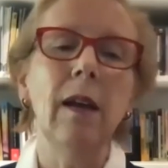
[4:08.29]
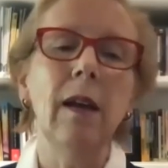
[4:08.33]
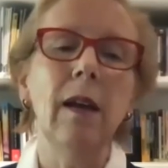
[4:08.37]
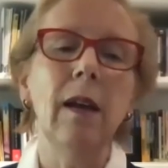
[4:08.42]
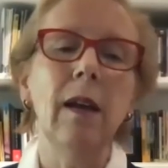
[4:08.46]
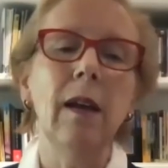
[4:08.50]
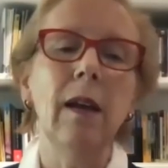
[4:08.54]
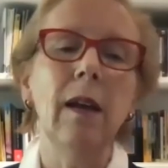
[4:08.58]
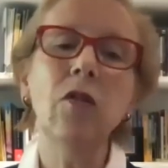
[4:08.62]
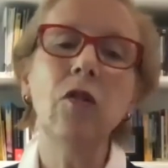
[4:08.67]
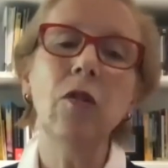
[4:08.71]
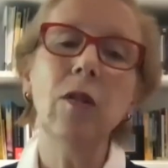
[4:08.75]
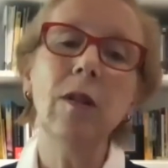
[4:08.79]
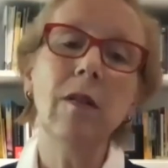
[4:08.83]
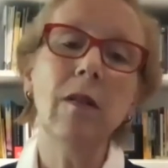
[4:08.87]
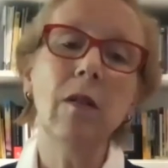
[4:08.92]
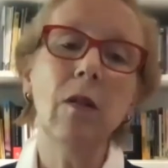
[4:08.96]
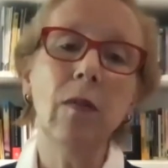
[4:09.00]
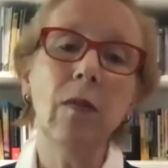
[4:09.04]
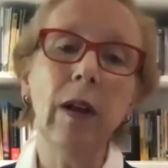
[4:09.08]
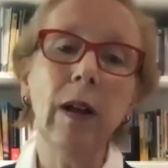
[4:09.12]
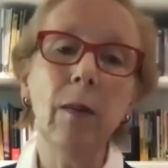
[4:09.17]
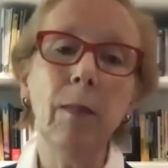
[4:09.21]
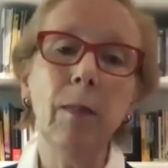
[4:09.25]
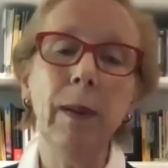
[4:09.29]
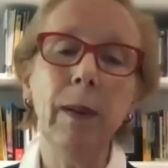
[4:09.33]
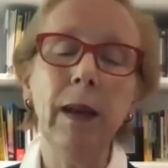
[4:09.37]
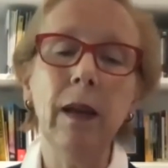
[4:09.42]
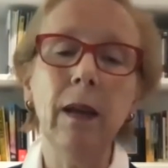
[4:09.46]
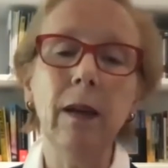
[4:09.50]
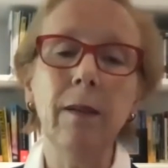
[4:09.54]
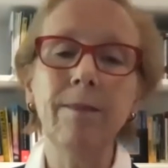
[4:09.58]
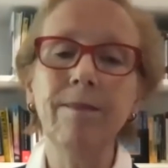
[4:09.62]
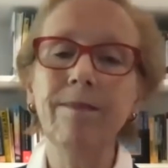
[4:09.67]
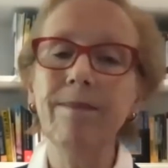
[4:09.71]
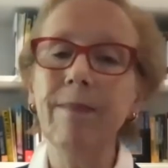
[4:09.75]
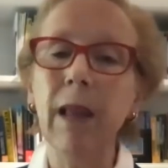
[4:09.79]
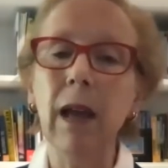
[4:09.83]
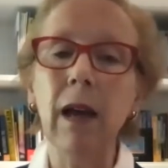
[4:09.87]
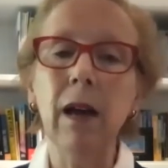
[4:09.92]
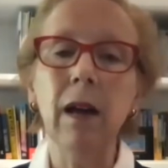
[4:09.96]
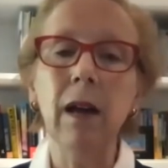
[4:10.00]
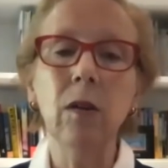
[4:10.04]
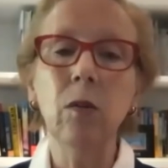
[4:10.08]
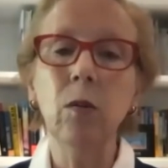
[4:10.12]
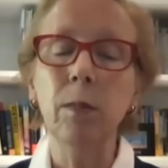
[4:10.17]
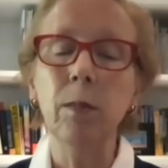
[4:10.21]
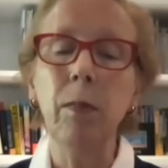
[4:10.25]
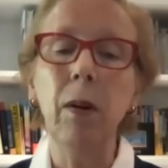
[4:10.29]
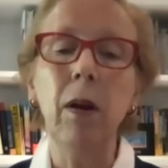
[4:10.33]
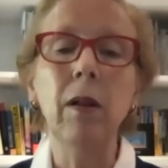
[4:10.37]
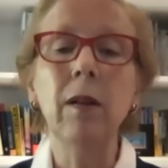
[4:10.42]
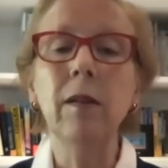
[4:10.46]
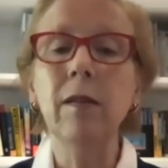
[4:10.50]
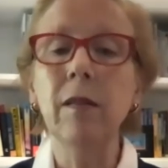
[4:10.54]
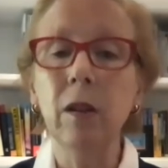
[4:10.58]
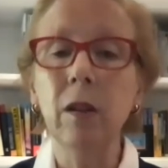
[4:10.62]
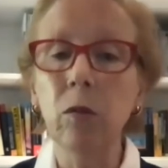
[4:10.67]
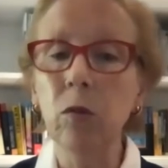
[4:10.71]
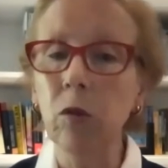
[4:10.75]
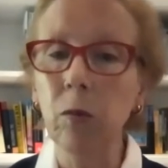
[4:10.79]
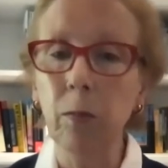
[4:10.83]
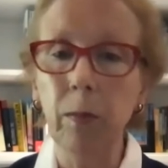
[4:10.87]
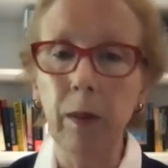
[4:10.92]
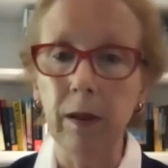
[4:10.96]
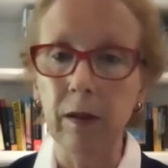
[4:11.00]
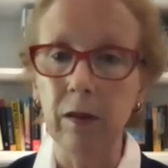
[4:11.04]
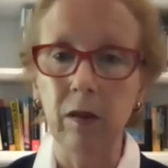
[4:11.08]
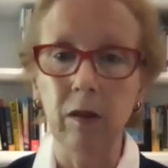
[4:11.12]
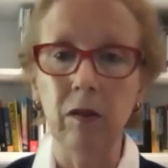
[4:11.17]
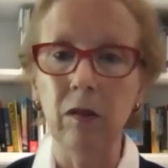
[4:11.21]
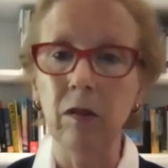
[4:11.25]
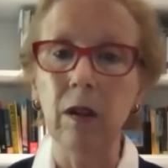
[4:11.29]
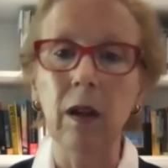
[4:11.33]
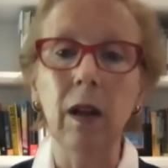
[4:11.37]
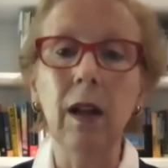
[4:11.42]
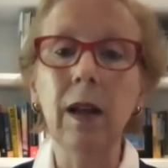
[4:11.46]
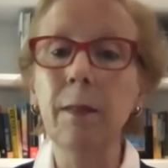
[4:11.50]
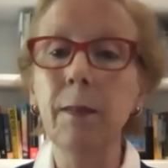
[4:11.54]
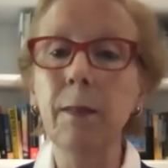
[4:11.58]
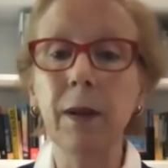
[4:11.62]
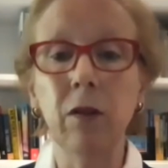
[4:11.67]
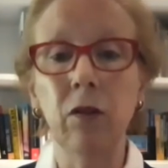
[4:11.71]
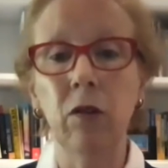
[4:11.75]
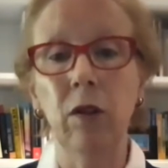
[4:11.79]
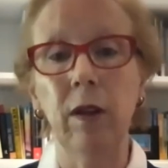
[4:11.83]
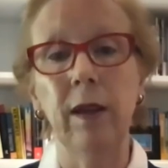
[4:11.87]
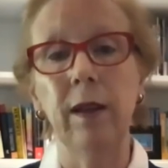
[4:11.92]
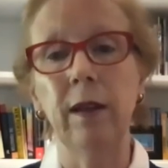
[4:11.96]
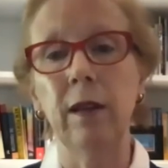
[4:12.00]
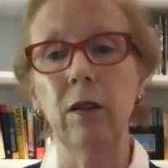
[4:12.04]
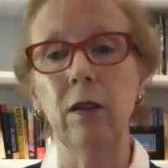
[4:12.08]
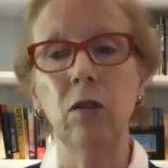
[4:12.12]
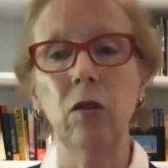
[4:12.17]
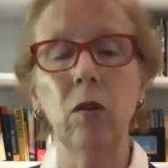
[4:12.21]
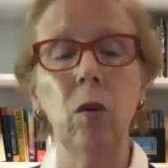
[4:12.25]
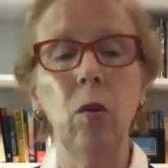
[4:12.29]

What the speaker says: such as developing adequate policy responses to climate change,